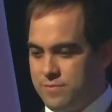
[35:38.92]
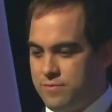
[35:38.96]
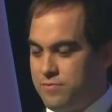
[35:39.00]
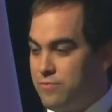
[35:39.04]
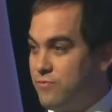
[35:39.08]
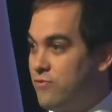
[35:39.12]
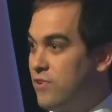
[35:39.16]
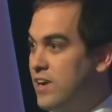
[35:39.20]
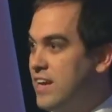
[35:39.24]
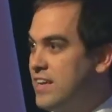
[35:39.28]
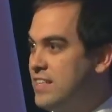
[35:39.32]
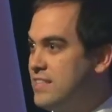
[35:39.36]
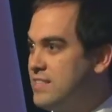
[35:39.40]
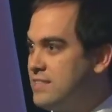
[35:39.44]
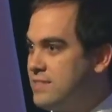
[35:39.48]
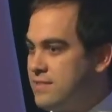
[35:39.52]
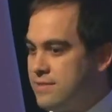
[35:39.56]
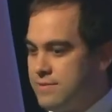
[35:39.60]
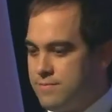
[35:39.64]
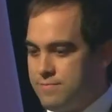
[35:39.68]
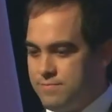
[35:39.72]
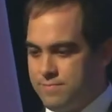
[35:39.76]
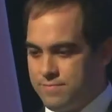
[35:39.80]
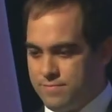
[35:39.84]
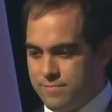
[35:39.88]
friends,
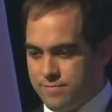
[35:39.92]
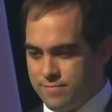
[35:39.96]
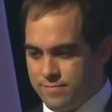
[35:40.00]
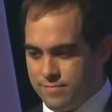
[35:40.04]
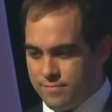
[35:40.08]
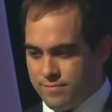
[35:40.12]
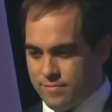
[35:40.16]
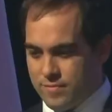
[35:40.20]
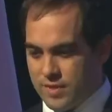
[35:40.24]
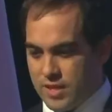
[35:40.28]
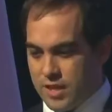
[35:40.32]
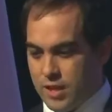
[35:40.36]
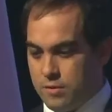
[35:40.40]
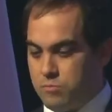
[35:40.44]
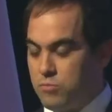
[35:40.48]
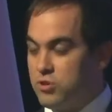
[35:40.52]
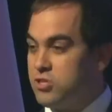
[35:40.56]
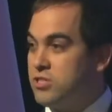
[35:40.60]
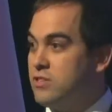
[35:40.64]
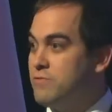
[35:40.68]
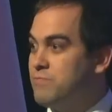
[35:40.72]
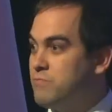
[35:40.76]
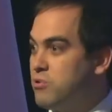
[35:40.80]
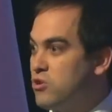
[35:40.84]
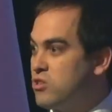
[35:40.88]
and most
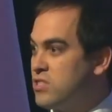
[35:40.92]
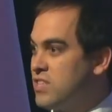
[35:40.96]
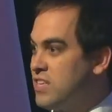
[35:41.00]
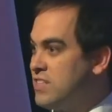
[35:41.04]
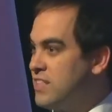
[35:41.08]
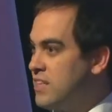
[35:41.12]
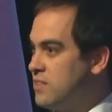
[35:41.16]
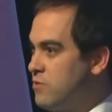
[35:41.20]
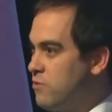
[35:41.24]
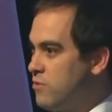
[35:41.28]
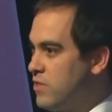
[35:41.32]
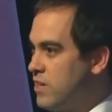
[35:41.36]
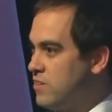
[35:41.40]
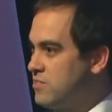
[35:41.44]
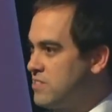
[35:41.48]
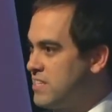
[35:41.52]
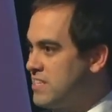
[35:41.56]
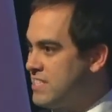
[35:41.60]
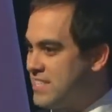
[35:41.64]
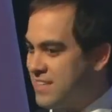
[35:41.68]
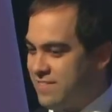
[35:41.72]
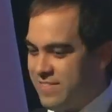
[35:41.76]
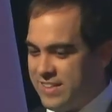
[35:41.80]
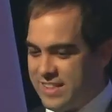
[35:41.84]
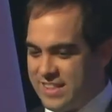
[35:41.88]
important, the
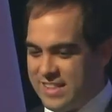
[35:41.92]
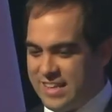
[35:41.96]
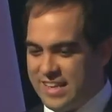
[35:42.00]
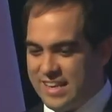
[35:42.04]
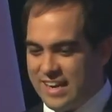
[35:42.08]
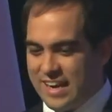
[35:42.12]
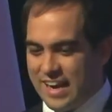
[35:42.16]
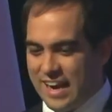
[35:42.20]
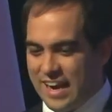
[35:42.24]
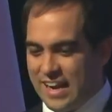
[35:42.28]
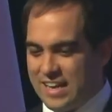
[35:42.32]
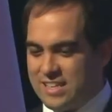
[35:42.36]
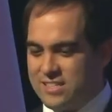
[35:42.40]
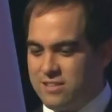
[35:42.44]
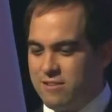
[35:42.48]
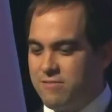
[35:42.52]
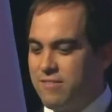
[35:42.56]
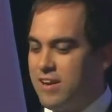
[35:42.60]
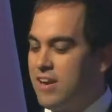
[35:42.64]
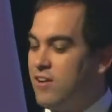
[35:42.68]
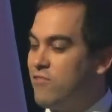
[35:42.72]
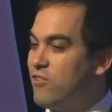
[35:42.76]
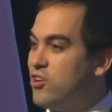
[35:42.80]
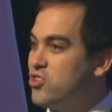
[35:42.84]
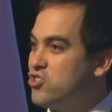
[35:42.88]
2017 class of
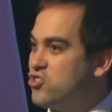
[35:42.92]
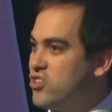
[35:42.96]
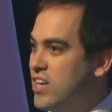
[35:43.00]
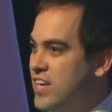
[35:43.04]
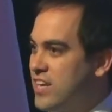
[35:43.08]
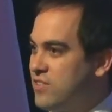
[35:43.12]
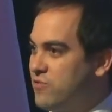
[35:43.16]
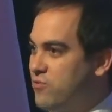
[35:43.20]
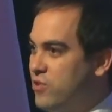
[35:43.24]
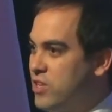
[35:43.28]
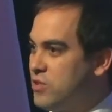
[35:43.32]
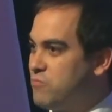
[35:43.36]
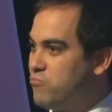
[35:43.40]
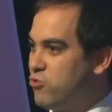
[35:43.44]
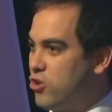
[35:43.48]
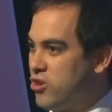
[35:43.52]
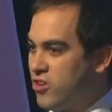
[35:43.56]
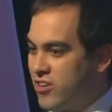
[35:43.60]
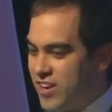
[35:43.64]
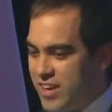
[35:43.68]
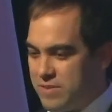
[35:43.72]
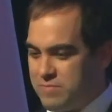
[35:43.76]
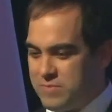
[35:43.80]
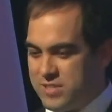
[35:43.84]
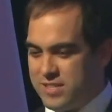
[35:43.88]
Les Roches graduate
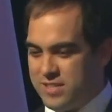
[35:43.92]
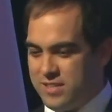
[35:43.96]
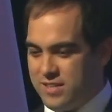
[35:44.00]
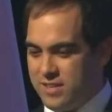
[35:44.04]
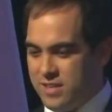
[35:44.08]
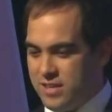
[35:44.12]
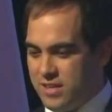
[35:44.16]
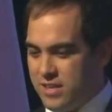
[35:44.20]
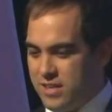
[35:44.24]
programs,